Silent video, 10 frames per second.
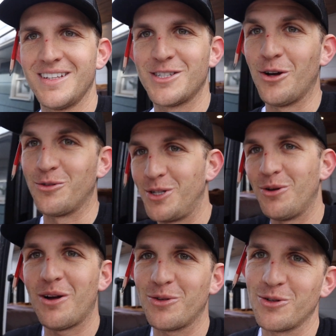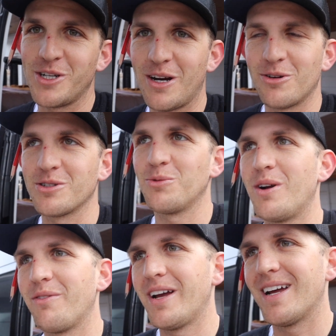So 2 outdoor showers,
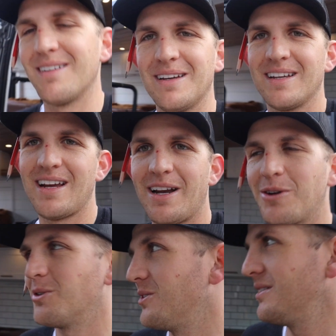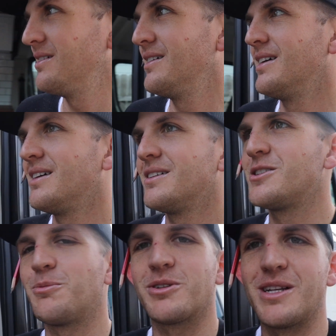1 van, kind of cool.
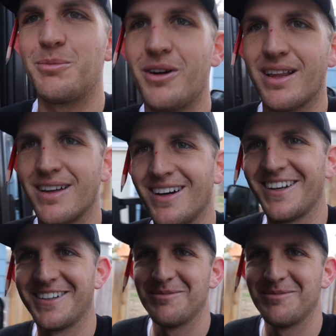Super simple, I thought.